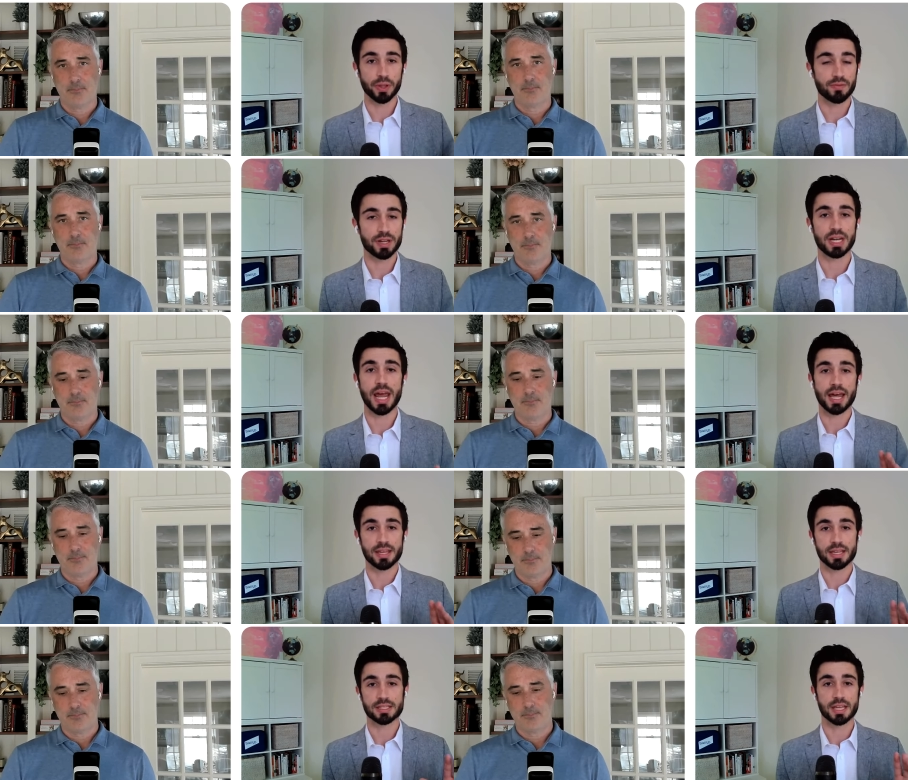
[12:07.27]
Speaker 1: we live in
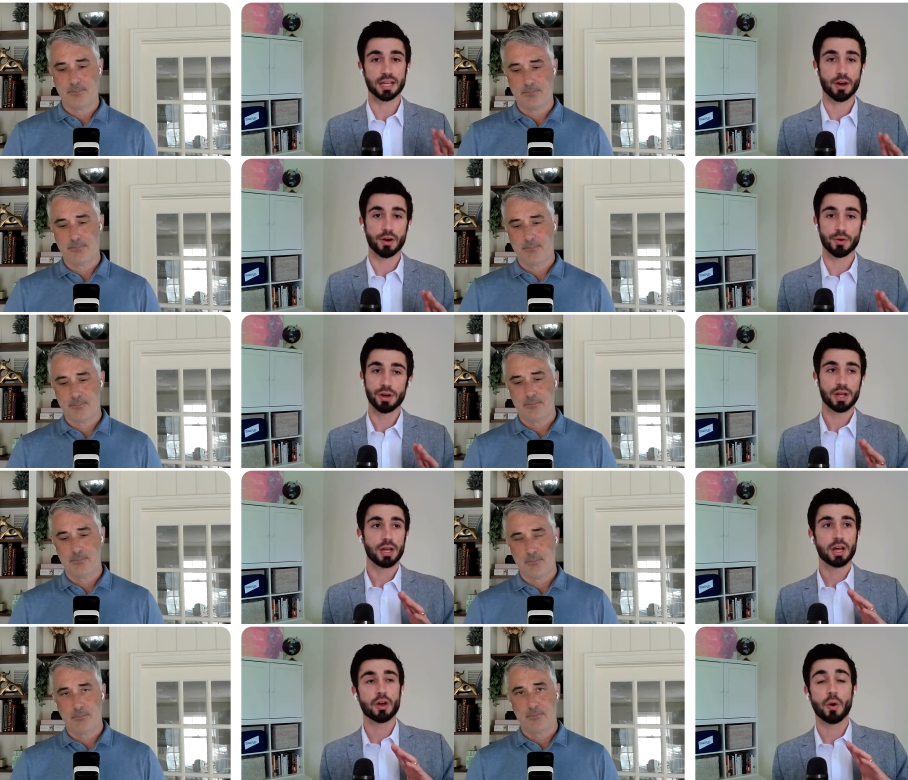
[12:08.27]
today i think is going to go
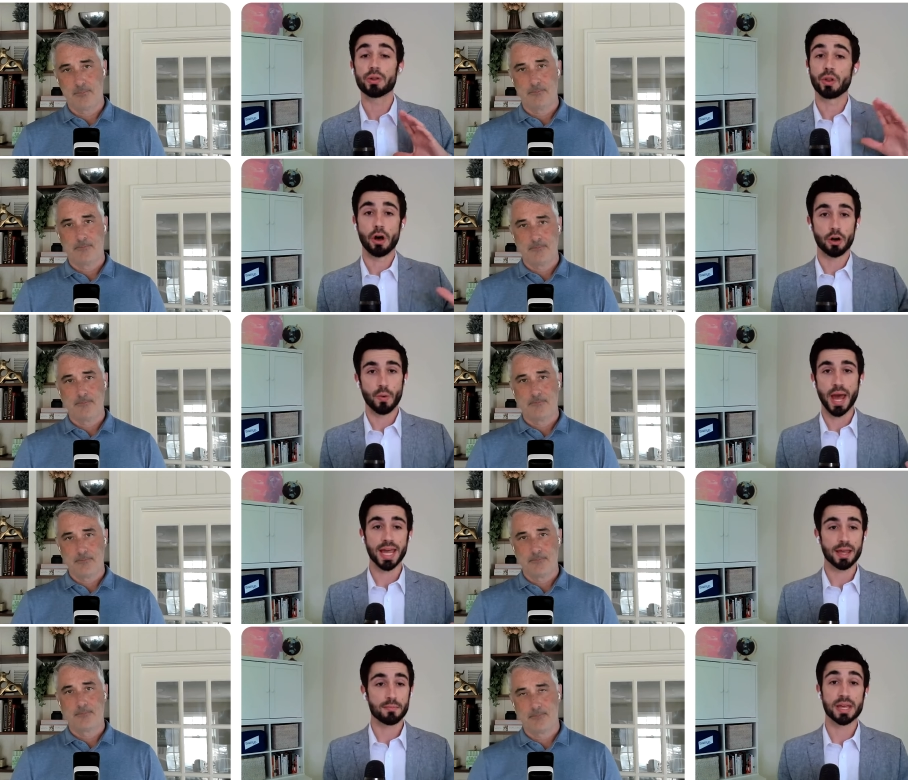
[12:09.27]
go a long
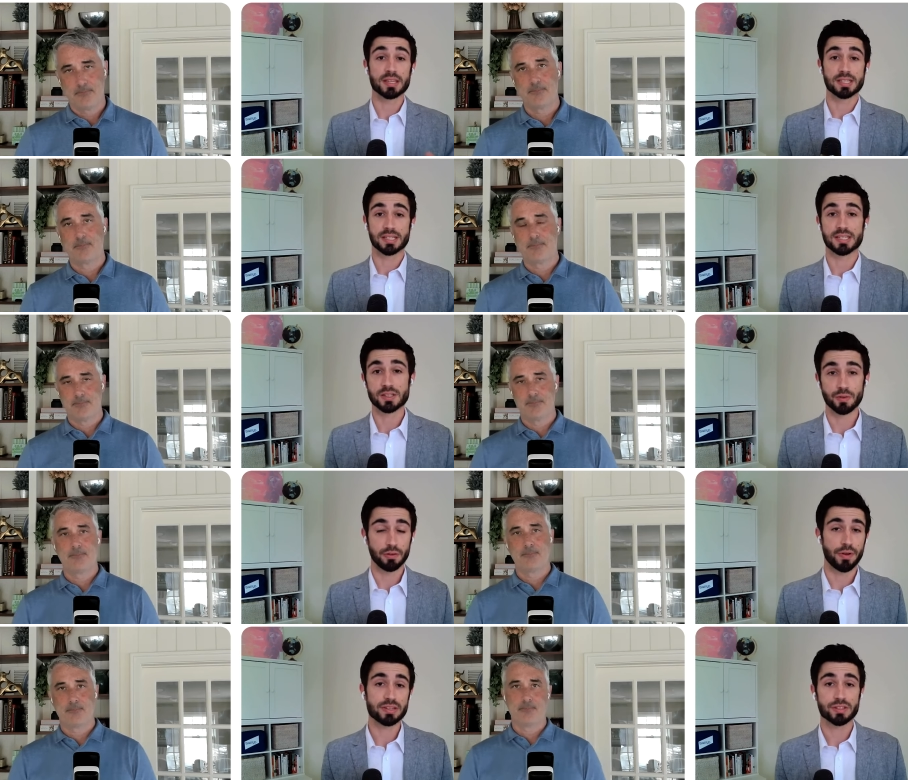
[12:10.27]
way in being a
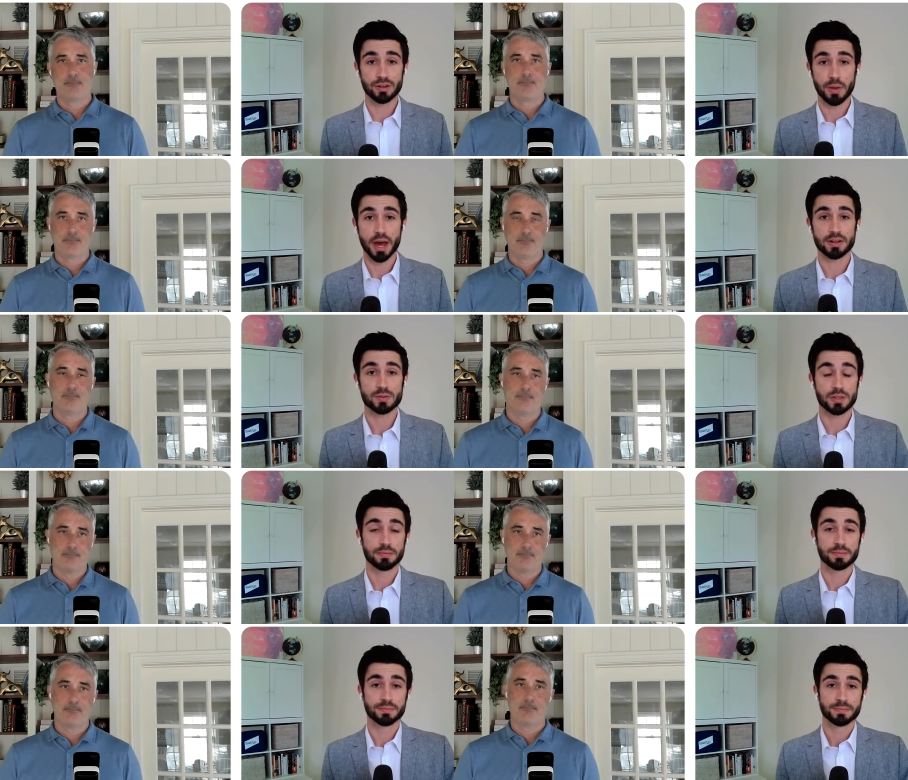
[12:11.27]
successful investor to be honest
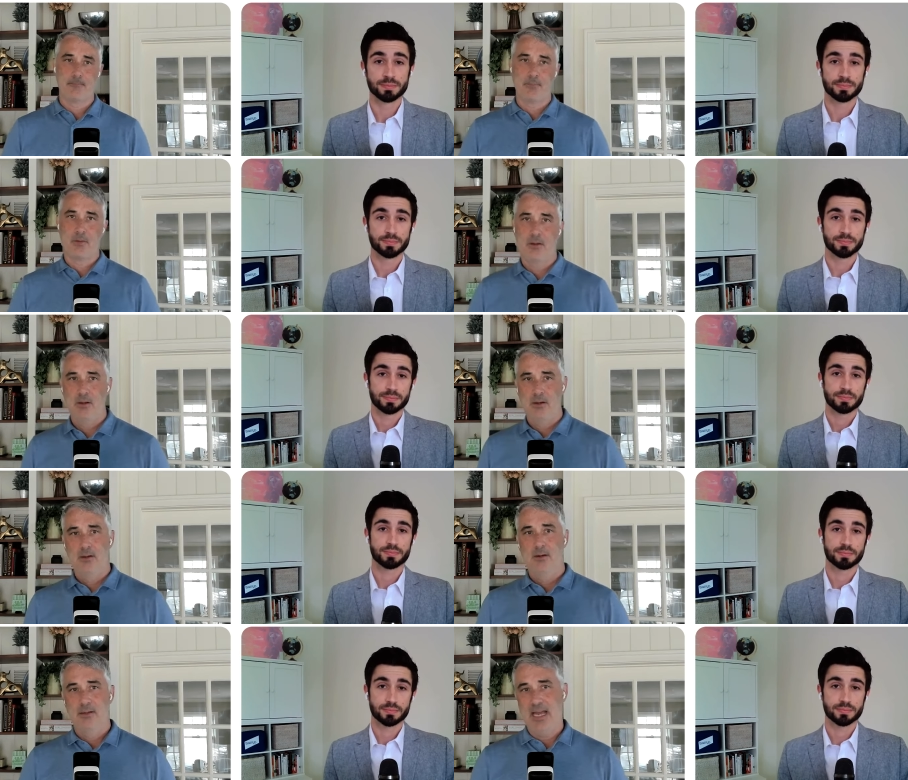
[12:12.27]
with you
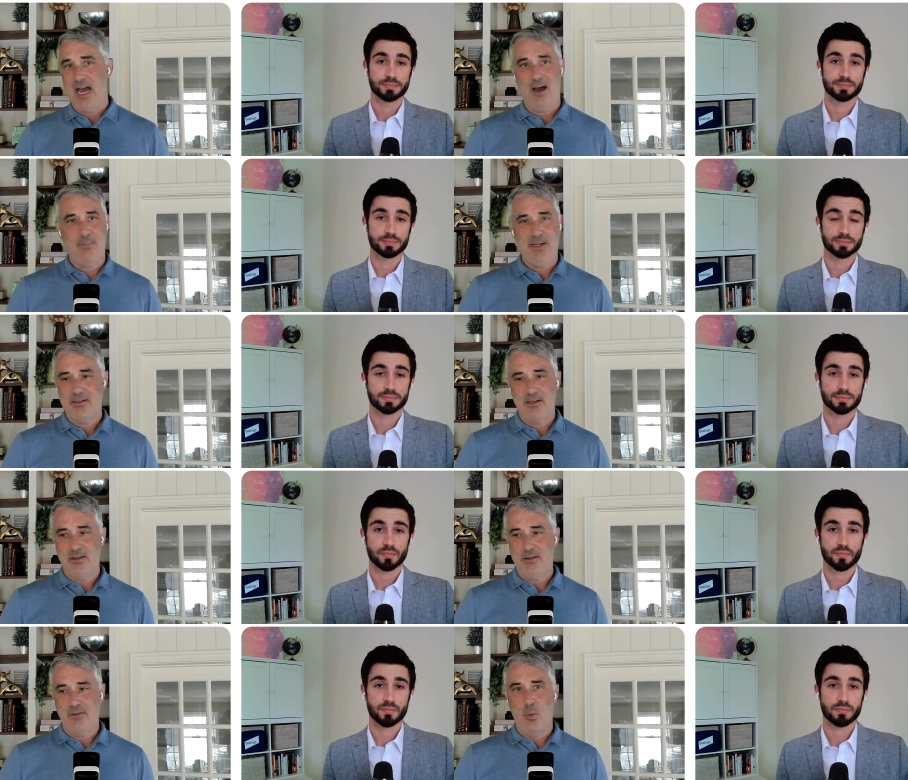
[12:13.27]
Speaker 2: yeah, I mean,
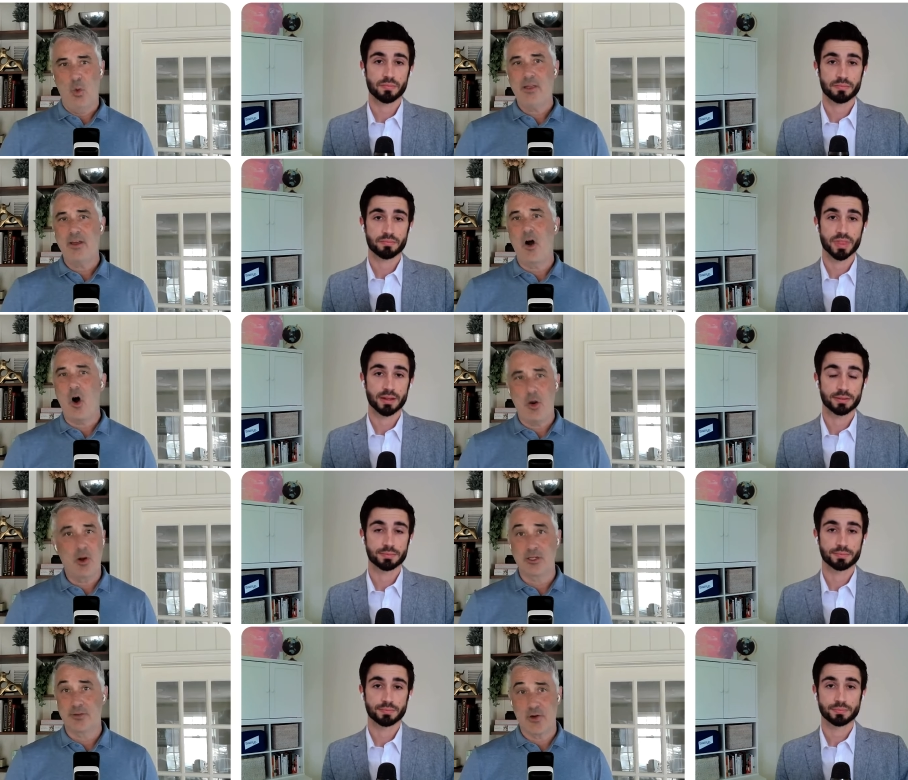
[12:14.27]
one of the
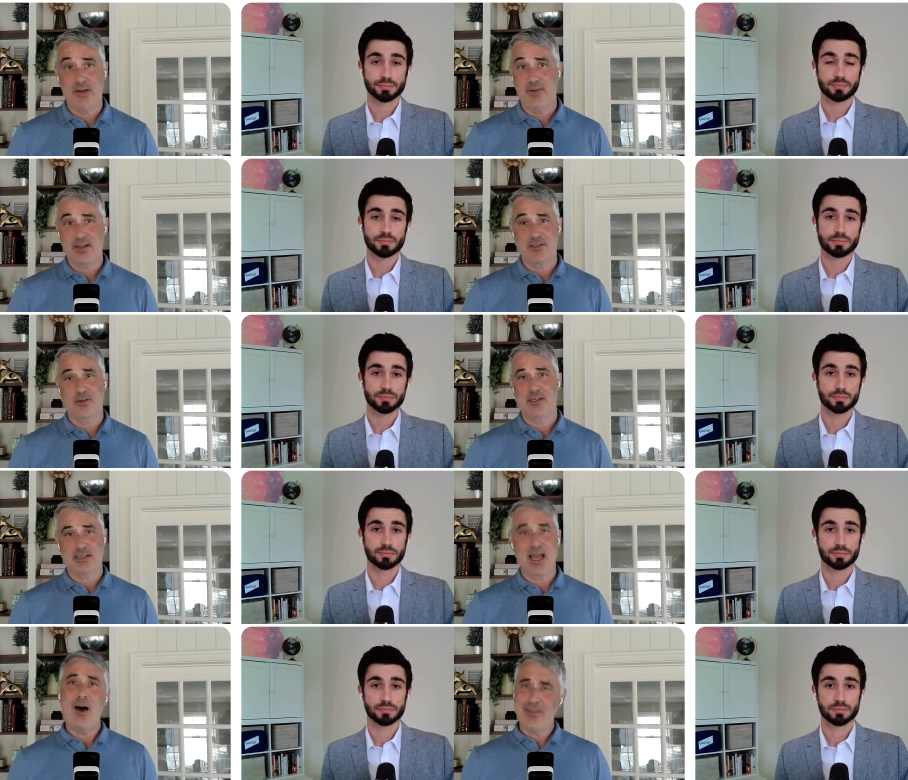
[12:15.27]
hallmarks of a great investor
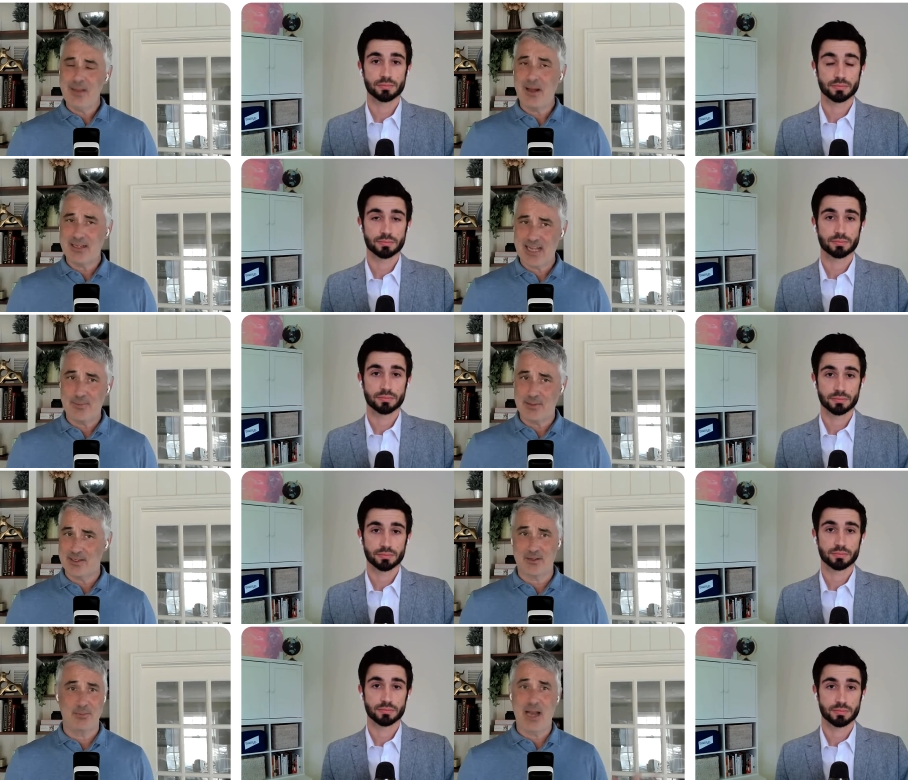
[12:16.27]
is a healthy amount of
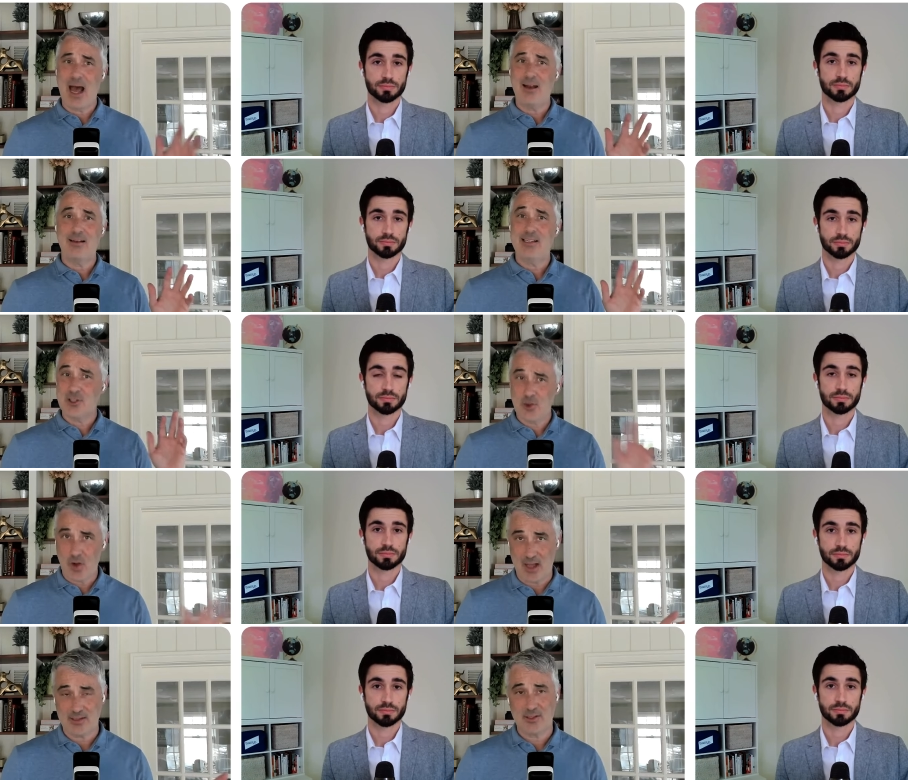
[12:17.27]
skepticism, not
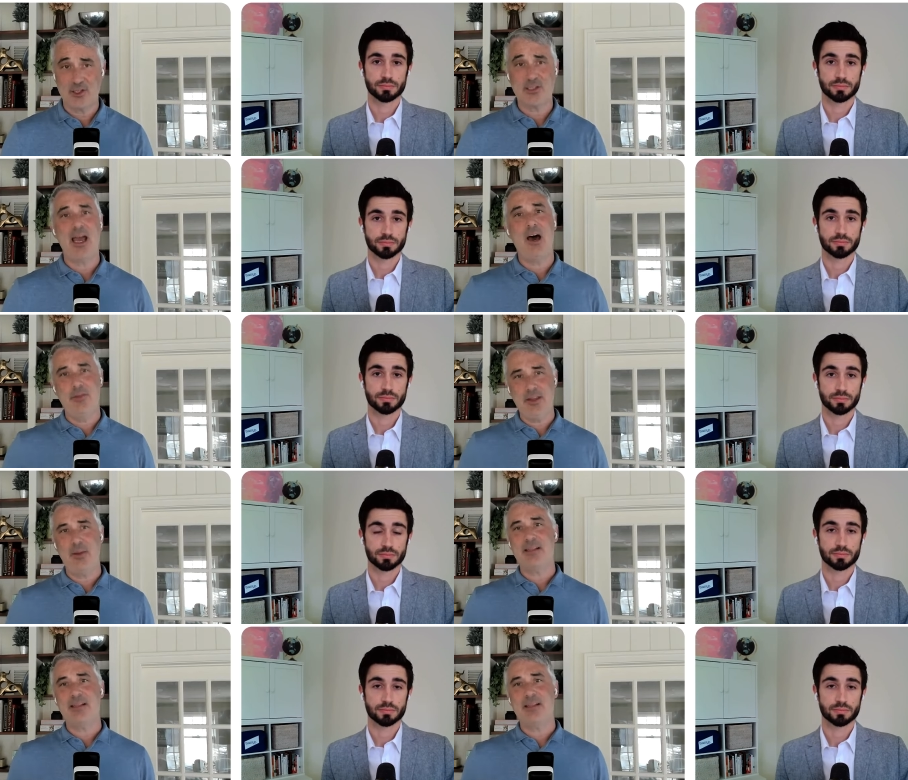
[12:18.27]
distrust, just a healthy amount of